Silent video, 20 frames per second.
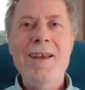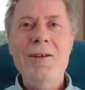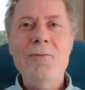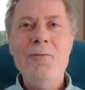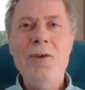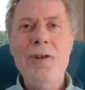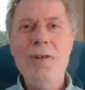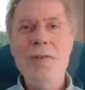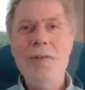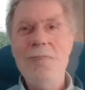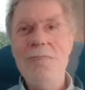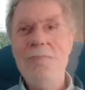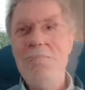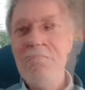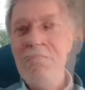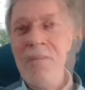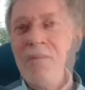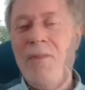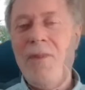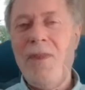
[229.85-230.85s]
Well,
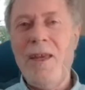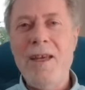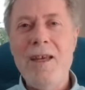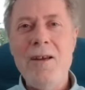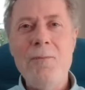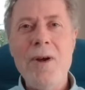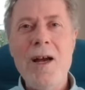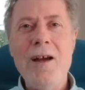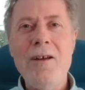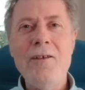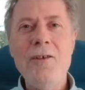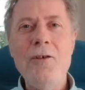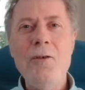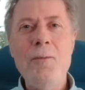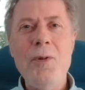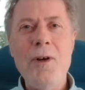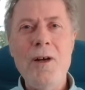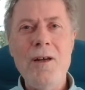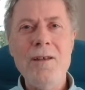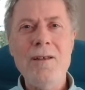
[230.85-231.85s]
think about your
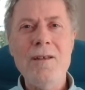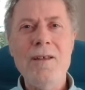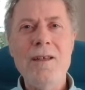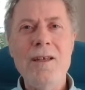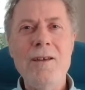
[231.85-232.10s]
partner.